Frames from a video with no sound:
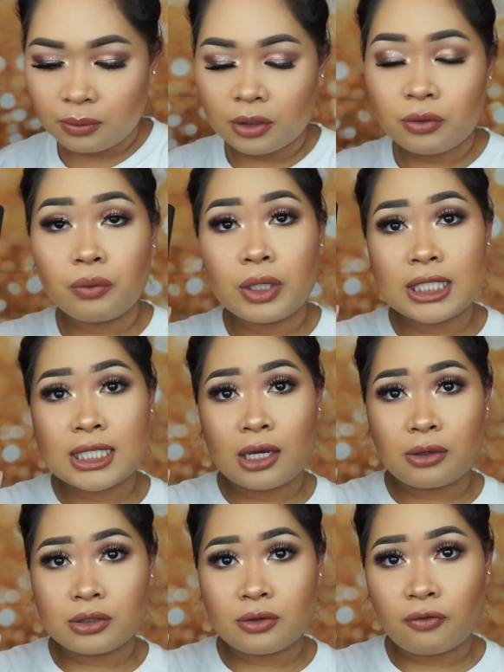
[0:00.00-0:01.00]
one
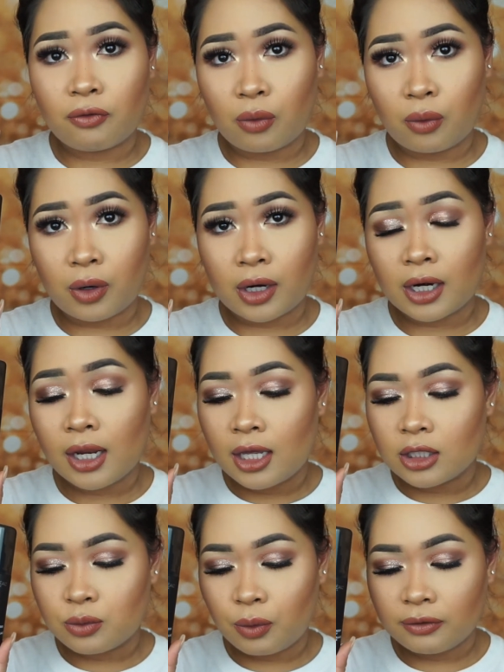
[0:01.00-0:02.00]
retails for
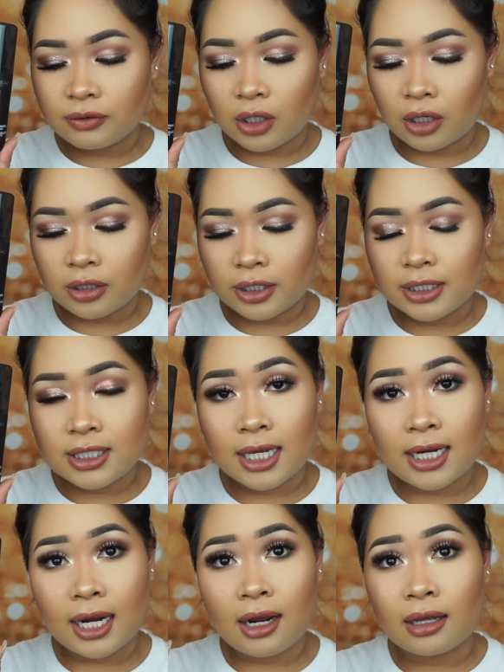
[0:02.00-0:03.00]
$12
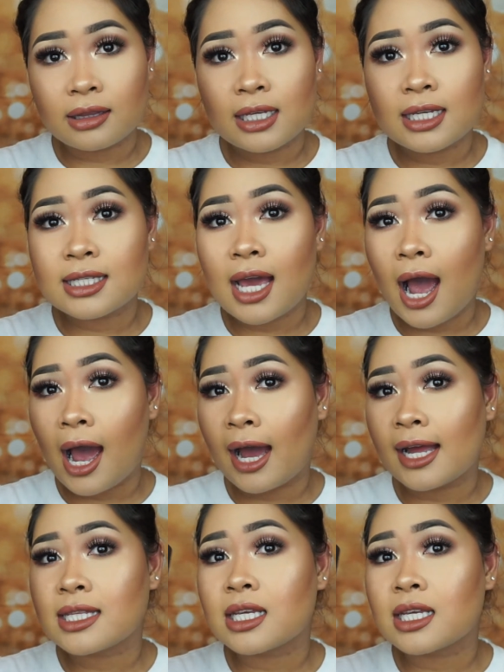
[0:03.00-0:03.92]
and I got this at